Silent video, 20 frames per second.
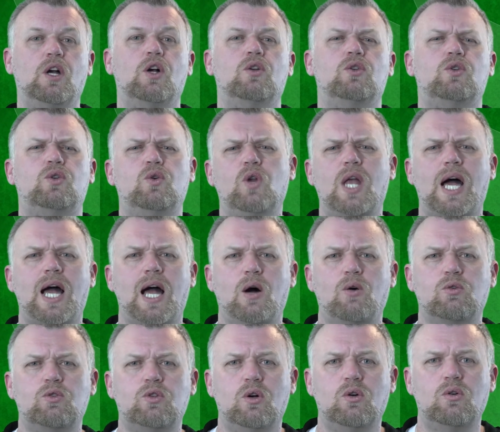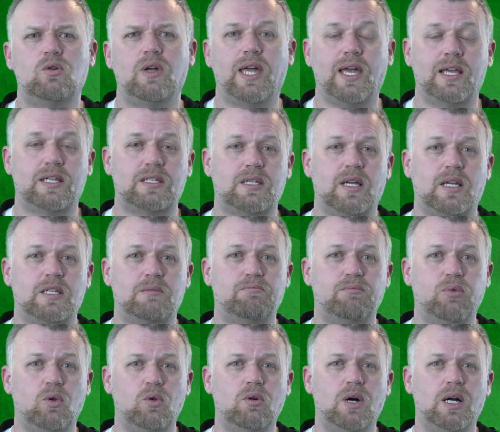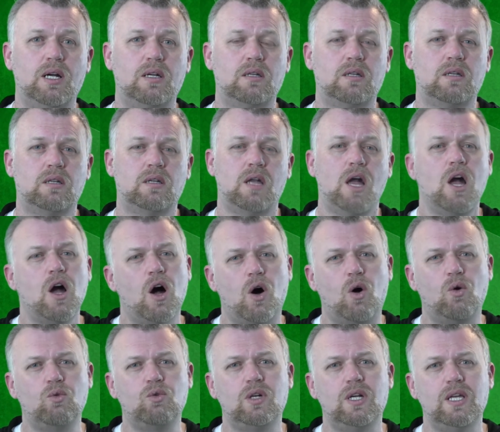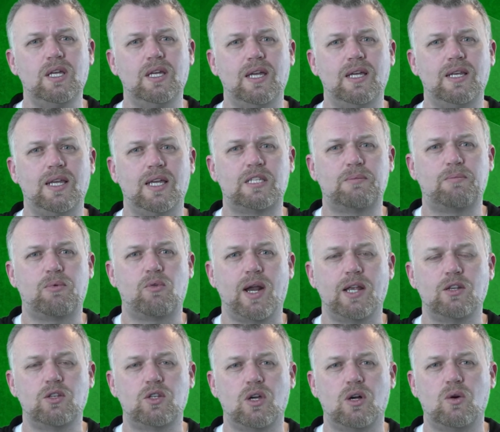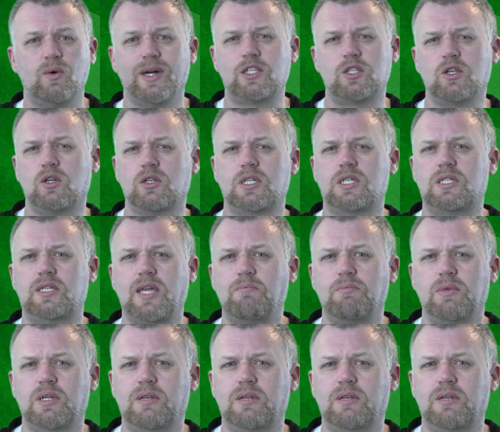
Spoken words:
Ĉu la auto estas blua? Only in Esperanto, it's not a statement